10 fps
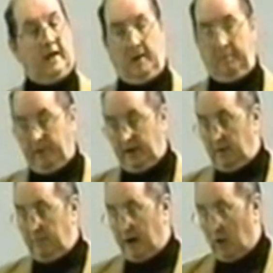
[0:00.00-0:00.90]
have
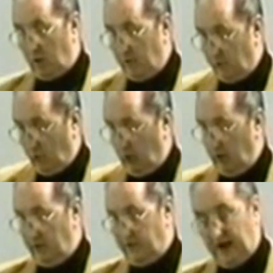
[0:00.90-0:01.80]
been in power
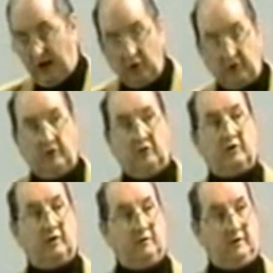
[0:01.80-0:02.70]
for
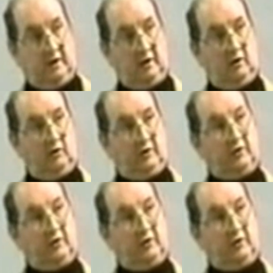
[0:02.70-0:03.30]
thousands of years.